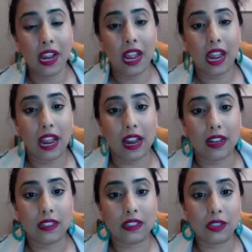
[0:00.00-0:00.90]

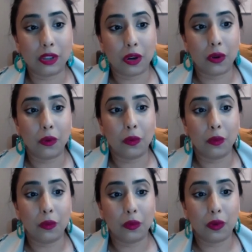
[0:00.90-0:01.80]
And so
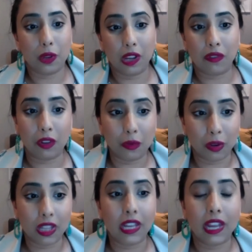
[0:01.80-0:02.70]
if you
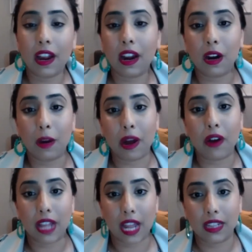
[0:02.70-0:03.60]
really care about
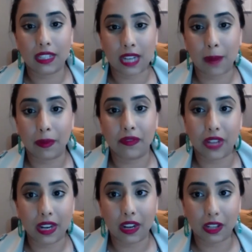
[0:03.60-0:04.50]
getting this type of
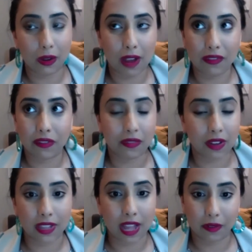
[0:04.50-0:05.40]
data, you have to
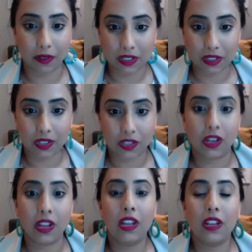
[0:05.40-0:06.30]
fund that research.
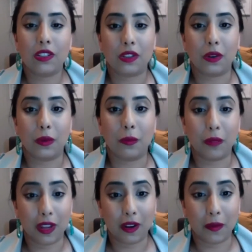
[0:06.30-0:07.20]
So,
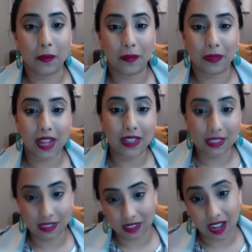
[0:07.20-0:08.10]
you know, that's
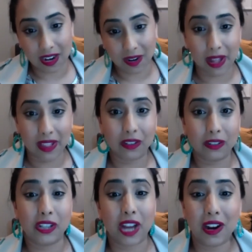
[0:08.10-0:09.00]
kind of my little
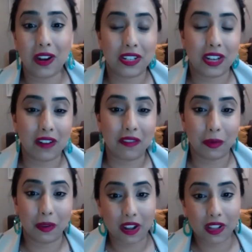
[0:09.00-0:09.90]
shout out to
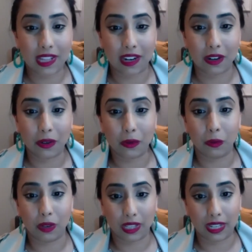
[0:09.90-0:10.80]
everyone out there who
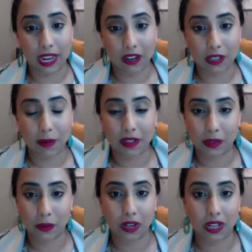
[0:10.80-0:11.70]
really cares about this
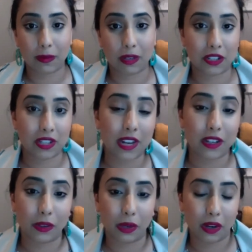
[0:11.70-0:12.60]
work as much as I
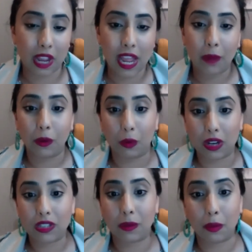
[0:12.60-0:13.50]
do and would want to
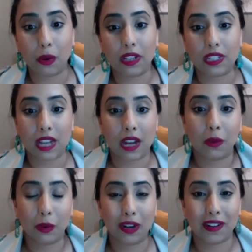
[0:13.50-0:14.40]
support this kind of
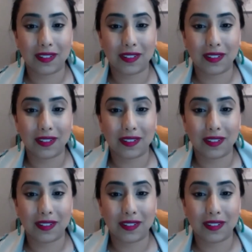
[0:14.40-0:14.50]
work.